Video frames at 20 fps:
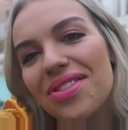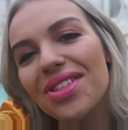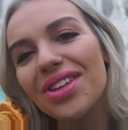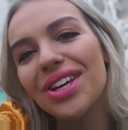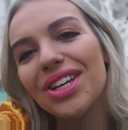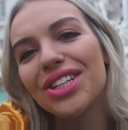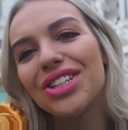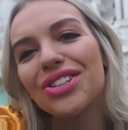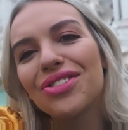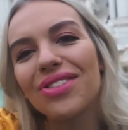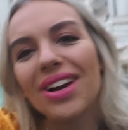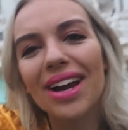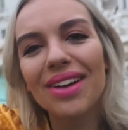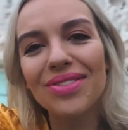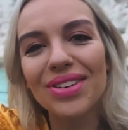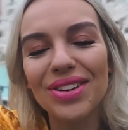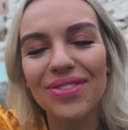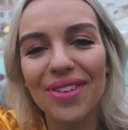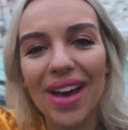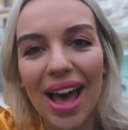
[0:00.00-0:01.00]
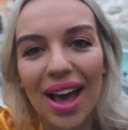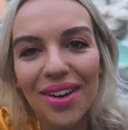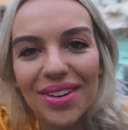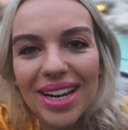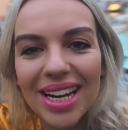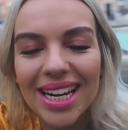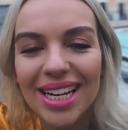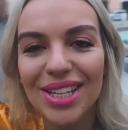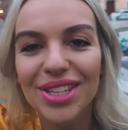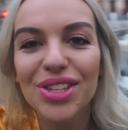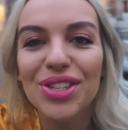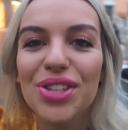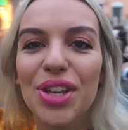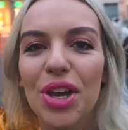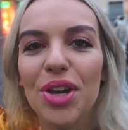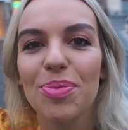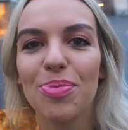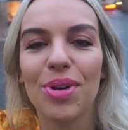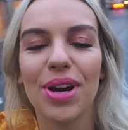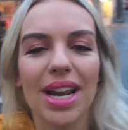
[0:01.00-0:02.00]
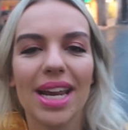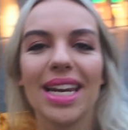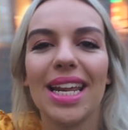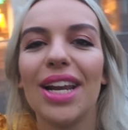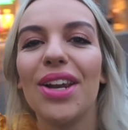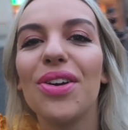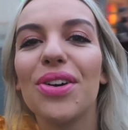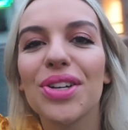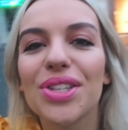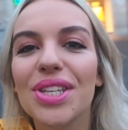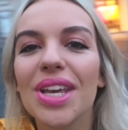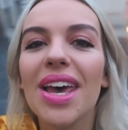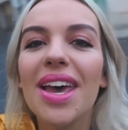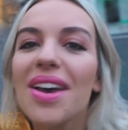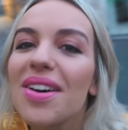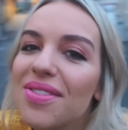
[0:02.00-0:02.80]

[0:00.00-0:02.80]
the Trevi Garden. It's so pretty, and it looks